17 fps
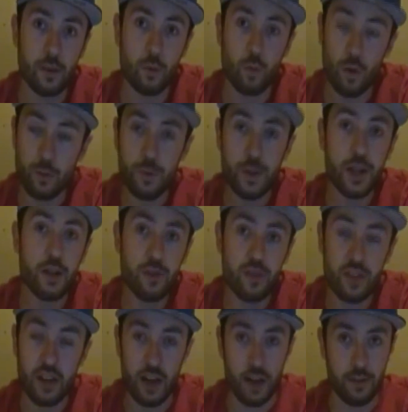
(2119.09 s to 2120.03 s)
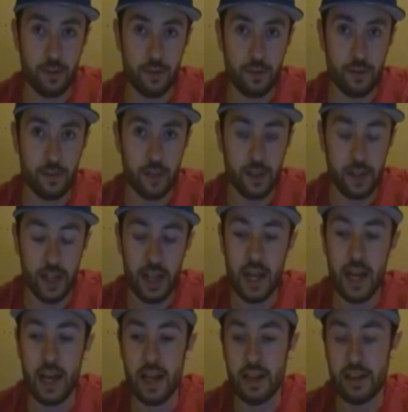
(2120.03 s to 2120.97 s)
One video is enough.
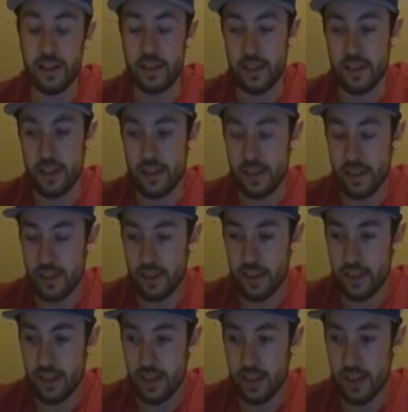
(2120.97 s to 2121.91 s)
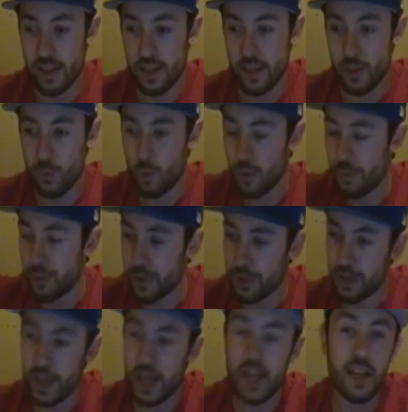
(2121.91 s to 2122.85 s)
And one
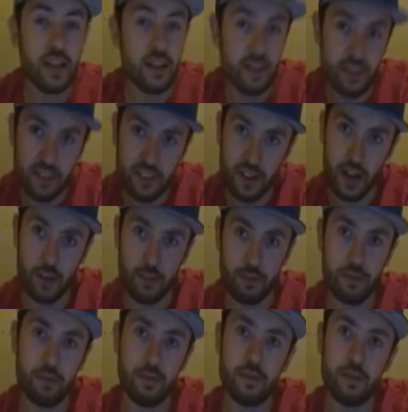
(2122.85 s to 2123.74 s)
video a day is enough.